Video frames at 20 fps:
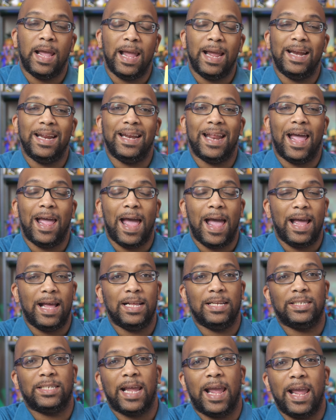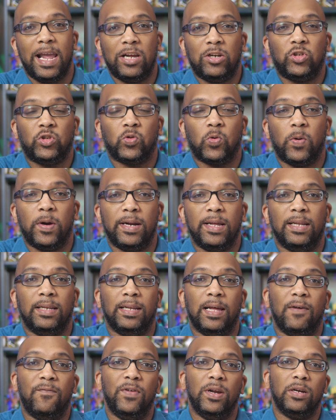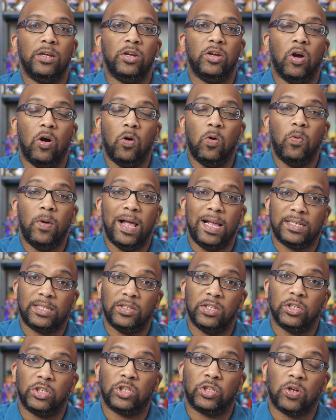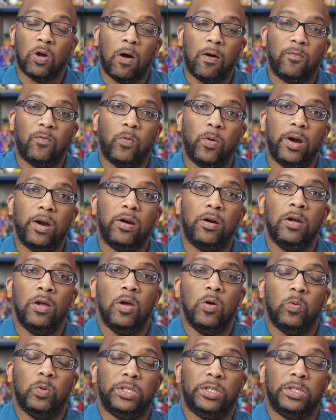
and it has Android 11 Go as the software,